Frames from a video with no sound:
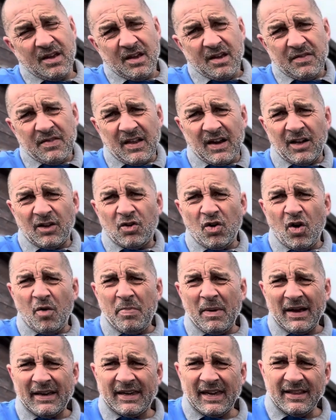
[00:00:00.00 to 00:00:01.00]
Then I'll go
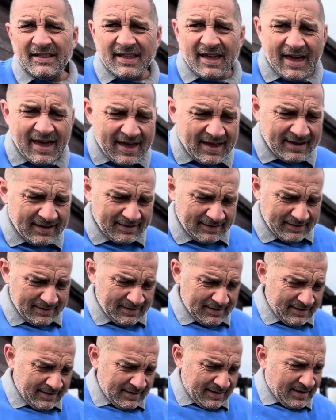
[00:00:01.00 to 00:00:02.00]
back in there
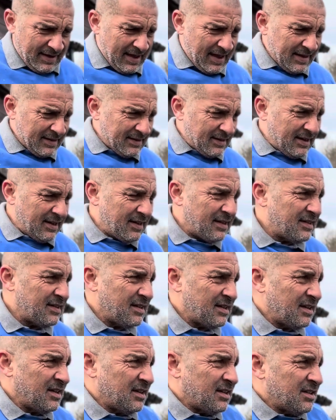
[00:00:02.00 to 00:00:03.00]
and
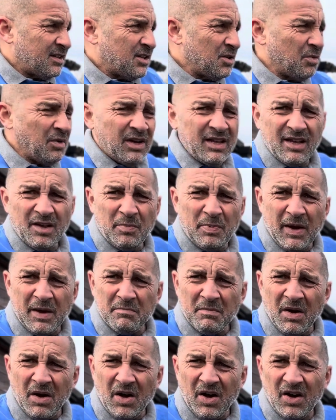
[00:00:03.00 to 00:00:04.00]
do a little bit
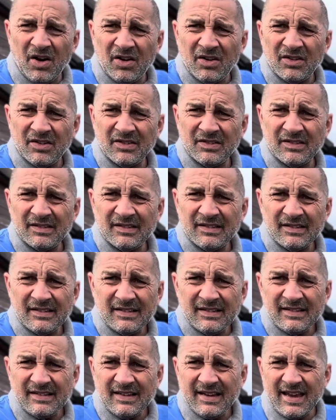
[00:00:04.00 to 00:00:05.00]
more.
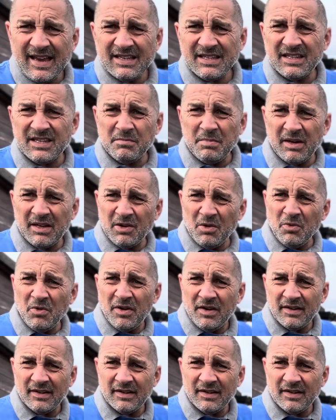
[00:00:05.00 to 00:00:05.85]
It has to be done.